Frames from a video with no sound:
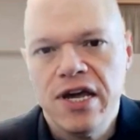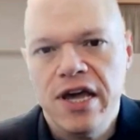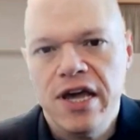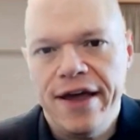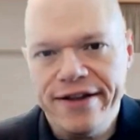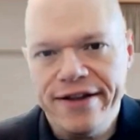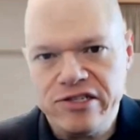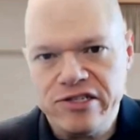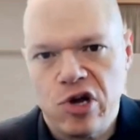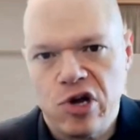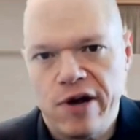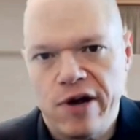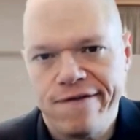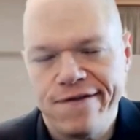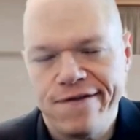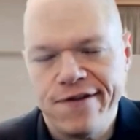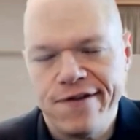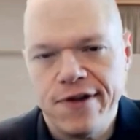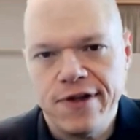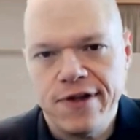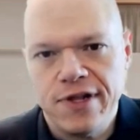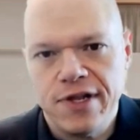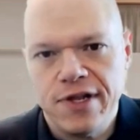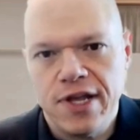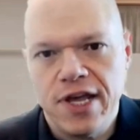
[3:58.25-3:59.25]
it's
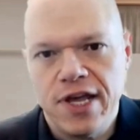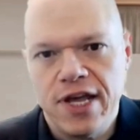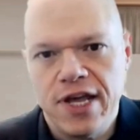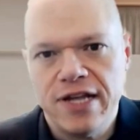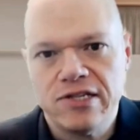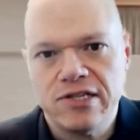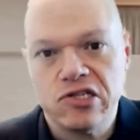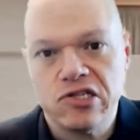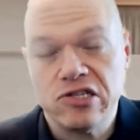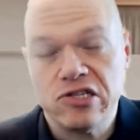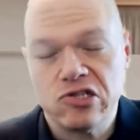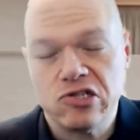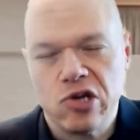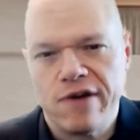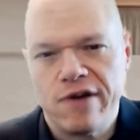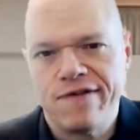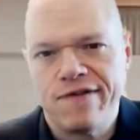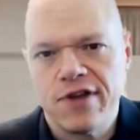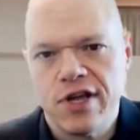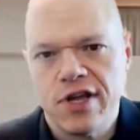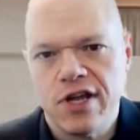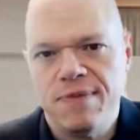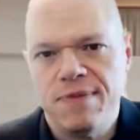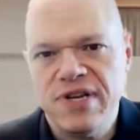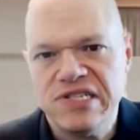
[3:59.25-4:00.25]
often
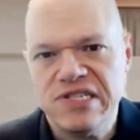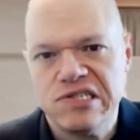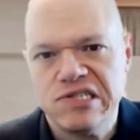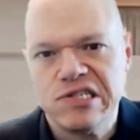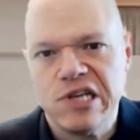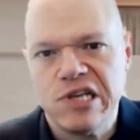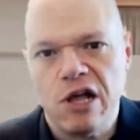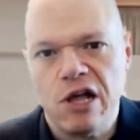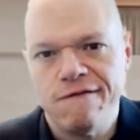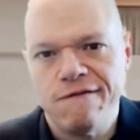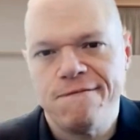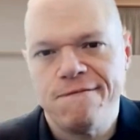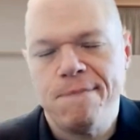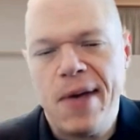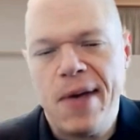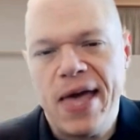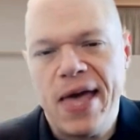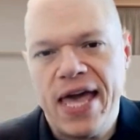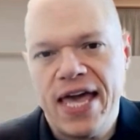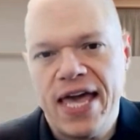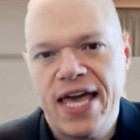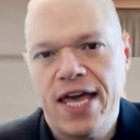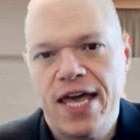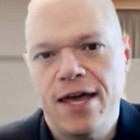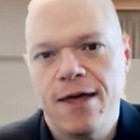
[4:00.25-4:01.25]
going to be
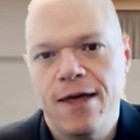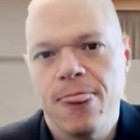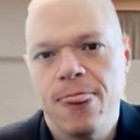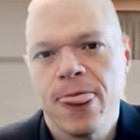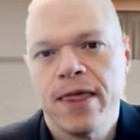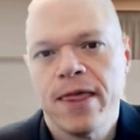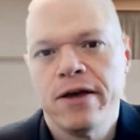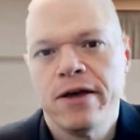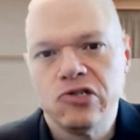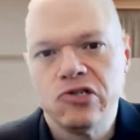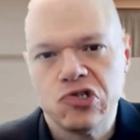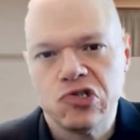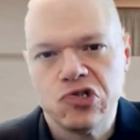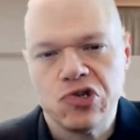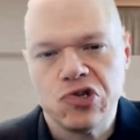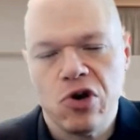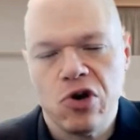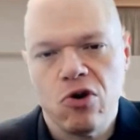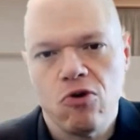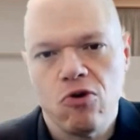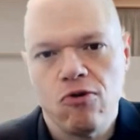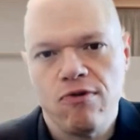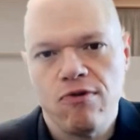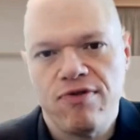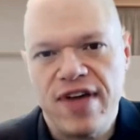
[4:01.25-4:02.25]
self-pay.
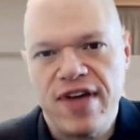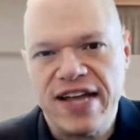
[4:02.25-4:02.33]
So